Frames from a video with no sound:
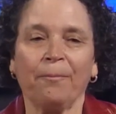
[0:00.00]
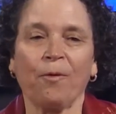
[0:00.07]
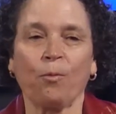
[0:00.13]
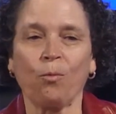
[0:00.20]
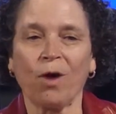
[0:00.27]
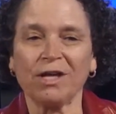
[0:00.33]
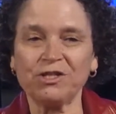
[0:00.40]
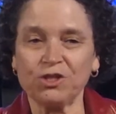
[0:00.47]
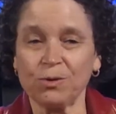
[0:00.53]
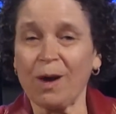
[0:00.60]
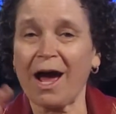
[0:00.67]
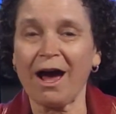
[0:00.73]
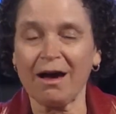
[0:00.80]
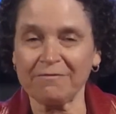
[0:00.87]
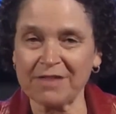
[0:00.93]
Once you
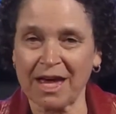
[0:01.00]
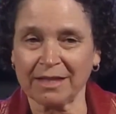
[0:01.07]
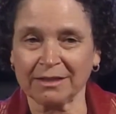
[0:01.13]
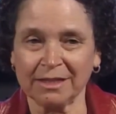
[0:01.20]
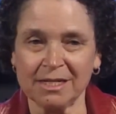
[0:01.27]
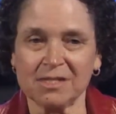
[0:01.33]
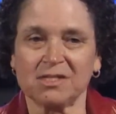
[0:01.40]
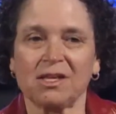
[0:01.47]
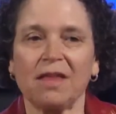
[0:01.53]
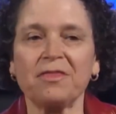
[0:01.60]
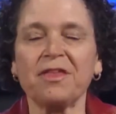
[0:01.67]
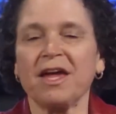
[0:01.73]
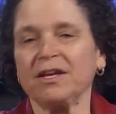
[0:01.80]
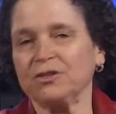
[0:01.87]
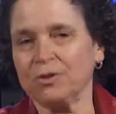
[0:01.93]
have that list,
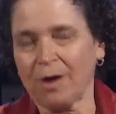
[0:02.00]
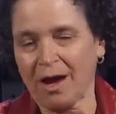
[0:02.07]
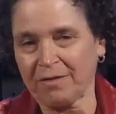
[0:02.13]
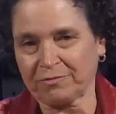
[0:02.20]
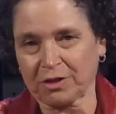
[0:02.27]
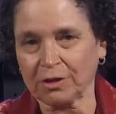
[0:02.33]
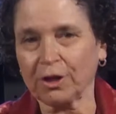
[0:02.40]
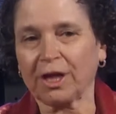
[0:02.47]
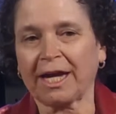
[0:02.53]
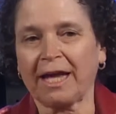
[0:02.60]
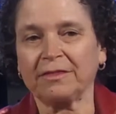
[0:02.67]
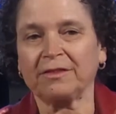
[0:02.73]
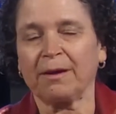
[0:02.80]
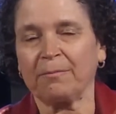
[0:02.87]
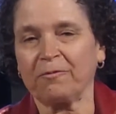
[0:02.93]
then you have to look
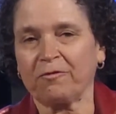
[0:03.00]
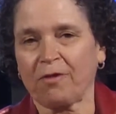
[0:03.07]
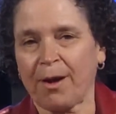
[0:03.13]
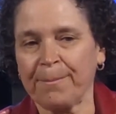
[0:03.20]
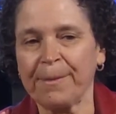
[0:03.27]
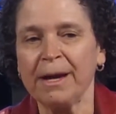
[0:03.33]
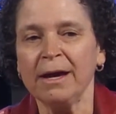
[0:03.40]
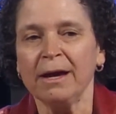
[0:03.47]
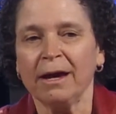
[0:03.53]
at them from